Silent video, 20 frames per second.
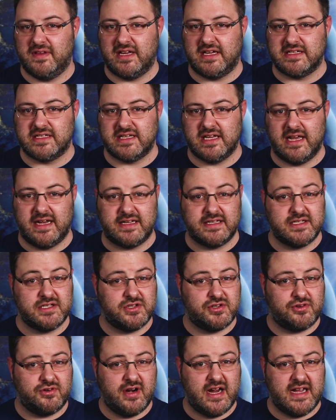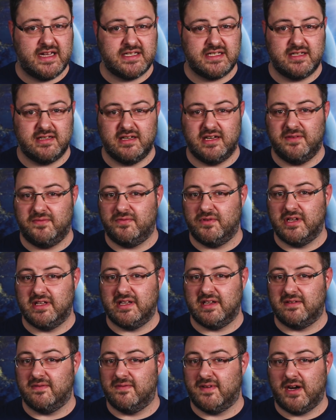things like stress,
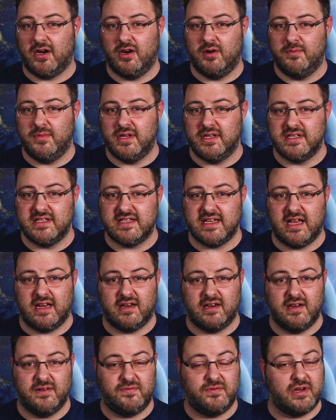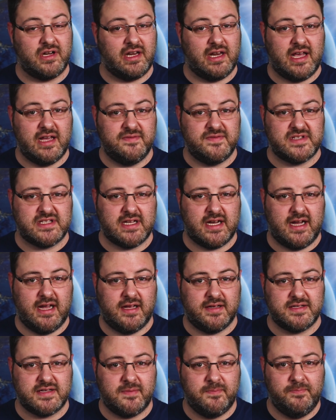different environments, and different
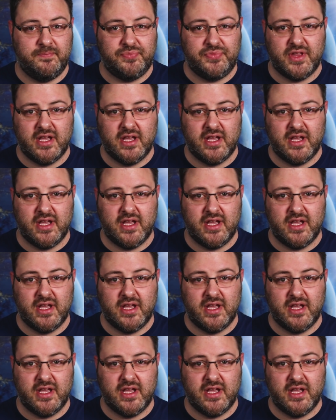lifestyles.